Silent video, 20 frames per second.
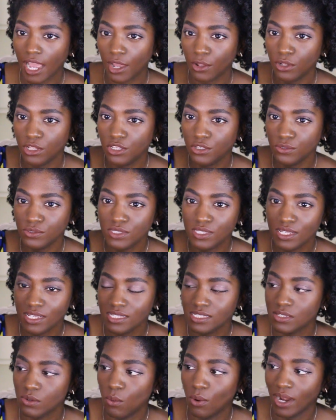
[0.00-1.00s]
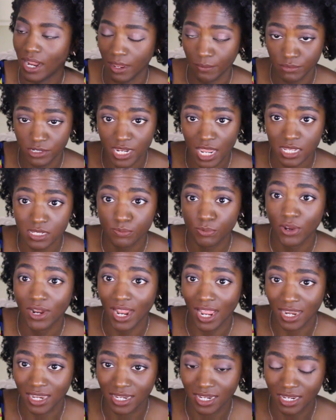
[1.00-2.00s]
only use this when I am
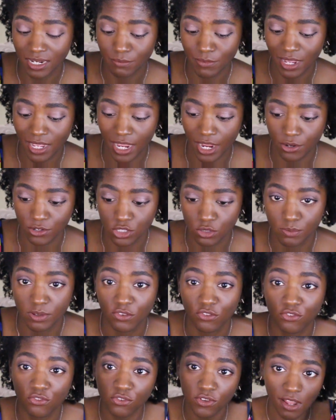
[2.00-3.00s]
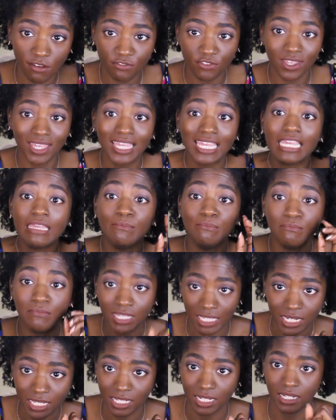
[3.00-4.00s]
desperate and need my hair to be fluffy
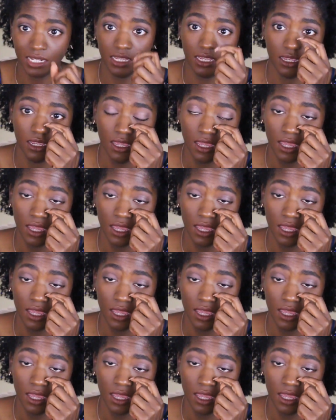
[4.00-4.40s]
immediately.